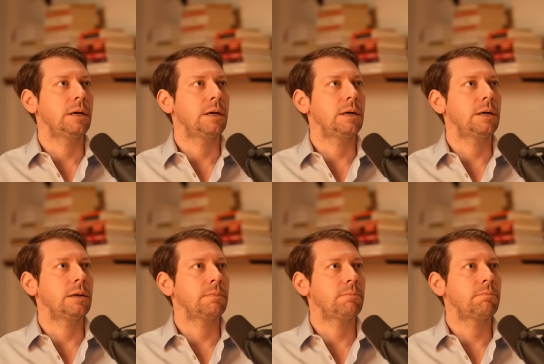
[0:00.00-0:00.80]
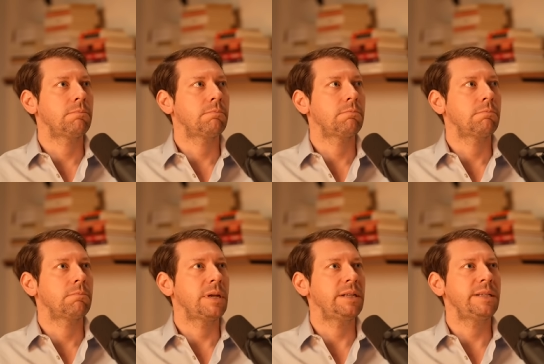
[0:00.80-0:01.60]
Um,
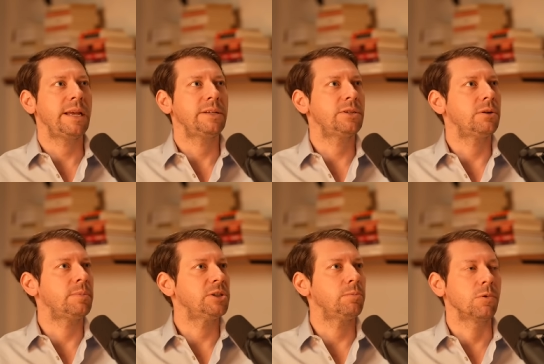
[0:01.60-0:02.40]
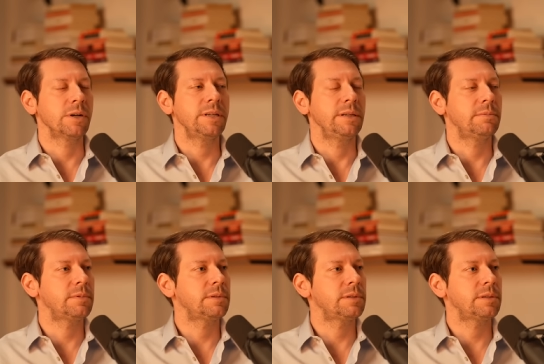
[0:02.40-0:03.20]
it takes so much more to
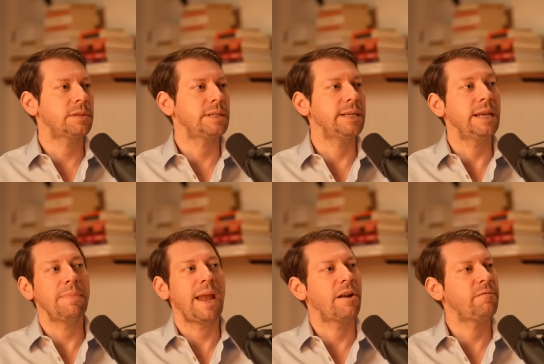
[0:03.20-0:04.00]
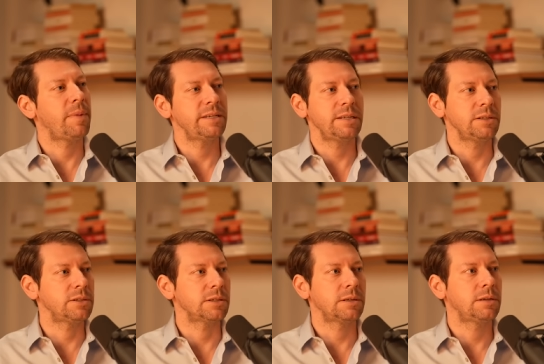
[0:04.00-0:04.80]
to get me out of my
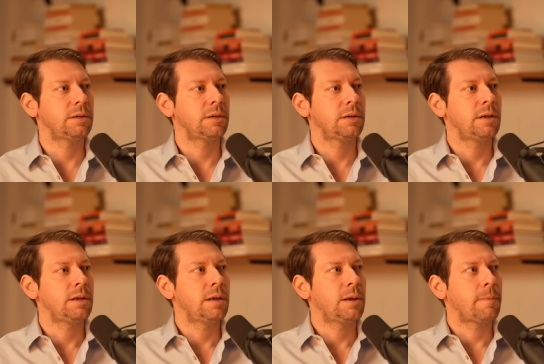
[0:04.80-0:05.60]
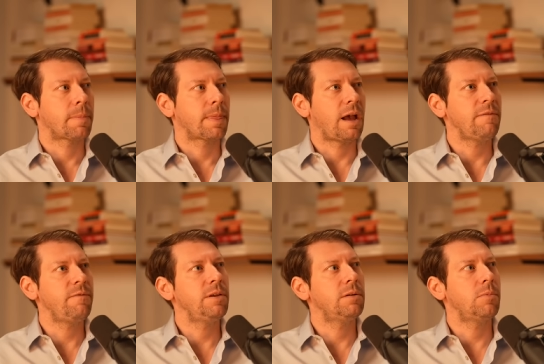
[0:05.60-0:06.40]
center. I
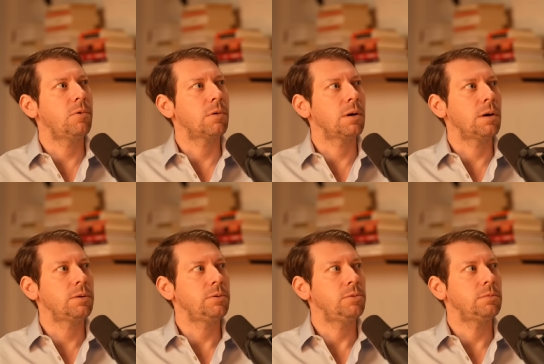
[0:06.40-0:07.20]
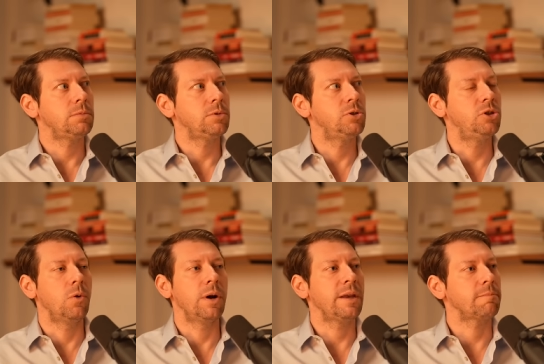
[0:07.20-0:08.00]
feel more
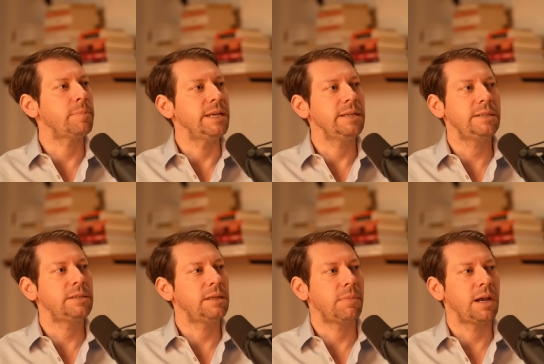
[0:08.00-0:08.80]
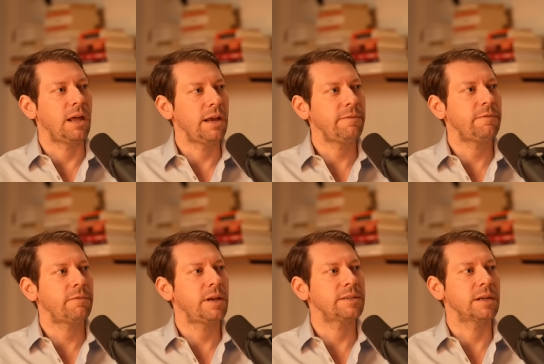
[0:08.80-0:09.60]
joy and peace in my life
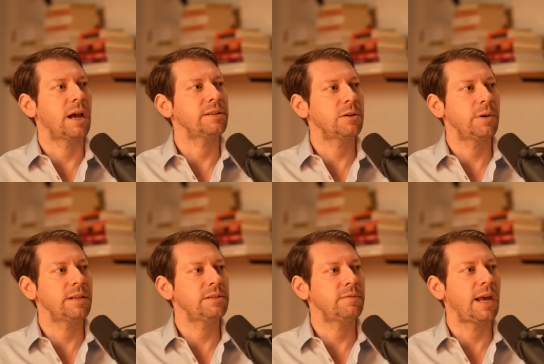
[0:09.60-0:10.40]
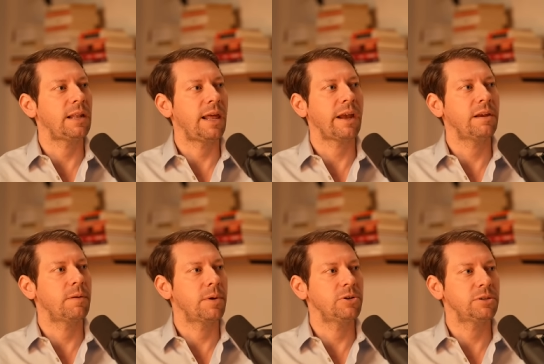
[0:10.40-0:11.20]
as a consequence of that lack of
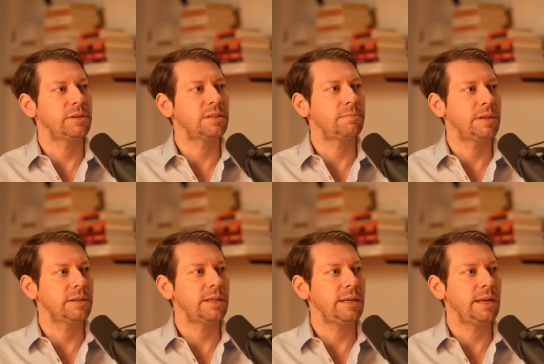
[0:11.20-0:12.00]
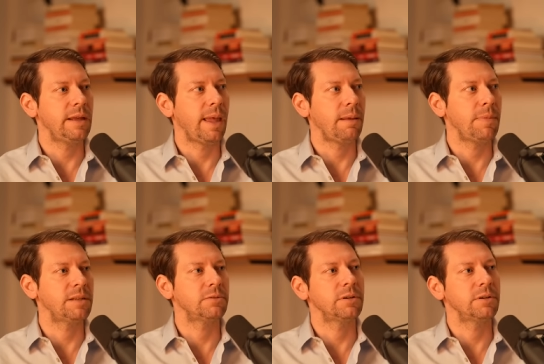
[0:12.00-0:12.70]
emotional instability and that mental